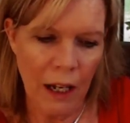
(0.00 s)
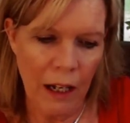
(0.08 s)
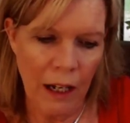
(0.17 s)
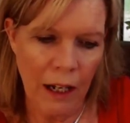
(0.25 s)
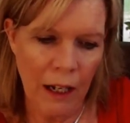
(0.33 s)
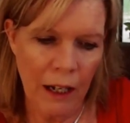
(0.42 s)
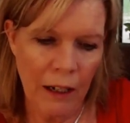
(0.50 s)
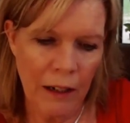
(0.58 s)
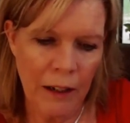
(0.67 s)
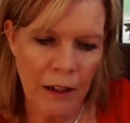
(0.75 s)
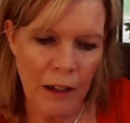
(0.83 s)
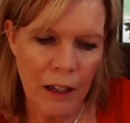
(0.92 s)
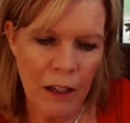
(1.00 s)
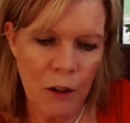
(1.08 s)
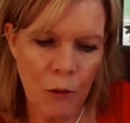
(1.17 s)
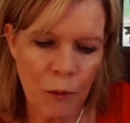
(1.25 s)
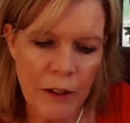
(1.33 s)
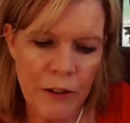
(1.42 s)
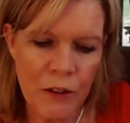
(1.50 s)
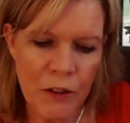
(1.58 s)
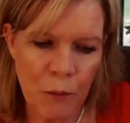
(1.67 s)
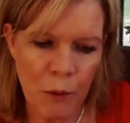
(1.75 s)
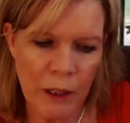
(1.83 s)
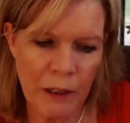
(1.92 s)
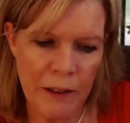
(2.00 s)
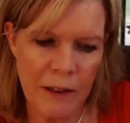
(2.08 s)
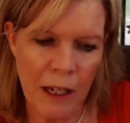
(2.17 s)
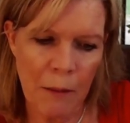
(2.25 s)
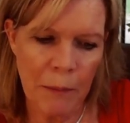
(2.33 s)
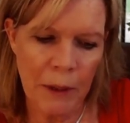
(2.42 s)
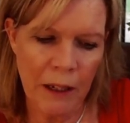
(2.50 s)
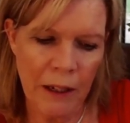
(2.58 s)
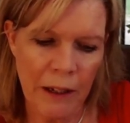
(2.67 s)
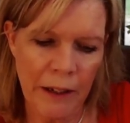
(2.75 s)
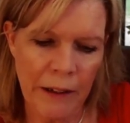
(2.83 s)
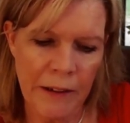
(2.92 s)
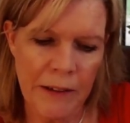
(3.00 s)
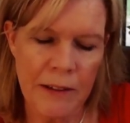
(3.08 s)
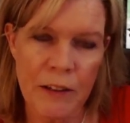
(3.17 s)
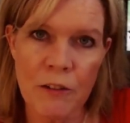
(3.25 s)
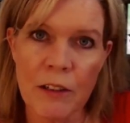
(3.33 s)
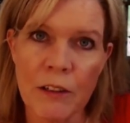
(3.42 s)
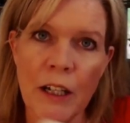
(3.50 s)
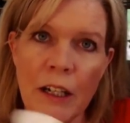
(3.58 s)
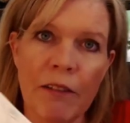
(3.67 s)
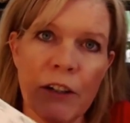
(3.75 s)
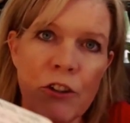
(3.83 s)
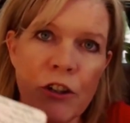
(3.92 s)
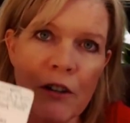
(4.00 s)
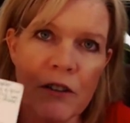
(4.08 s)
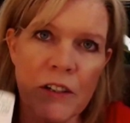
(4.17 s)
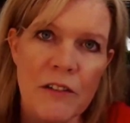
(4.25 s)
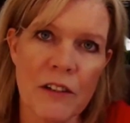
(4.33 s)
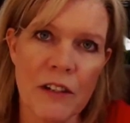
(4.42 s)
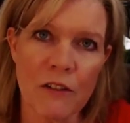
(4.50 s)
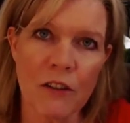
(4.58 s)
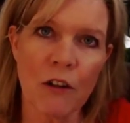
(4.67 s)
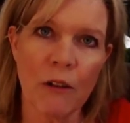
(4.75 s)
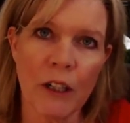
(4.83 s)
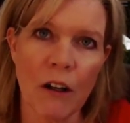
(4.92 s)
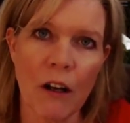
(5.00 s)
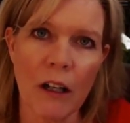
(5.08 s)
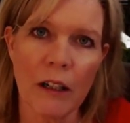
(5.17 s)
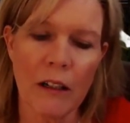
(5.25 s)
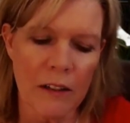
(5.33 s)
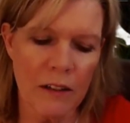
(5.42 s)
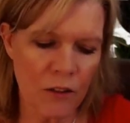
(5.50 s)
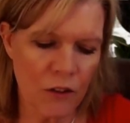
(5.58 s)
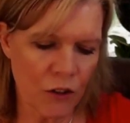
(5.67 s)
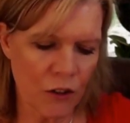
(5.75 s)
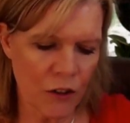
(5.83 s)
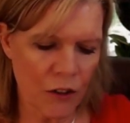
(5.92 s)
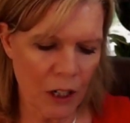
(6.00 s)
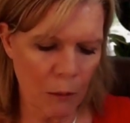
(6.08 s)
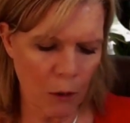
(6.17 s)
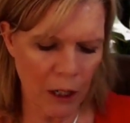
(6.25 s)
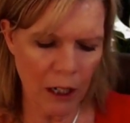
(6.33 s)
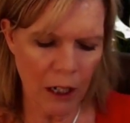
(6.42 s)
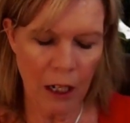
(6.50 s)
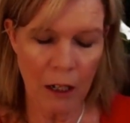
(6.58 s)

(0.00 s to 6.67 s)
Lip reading: And the reason to bring this up is there's a lot of injustice that's going on. This is just a summary.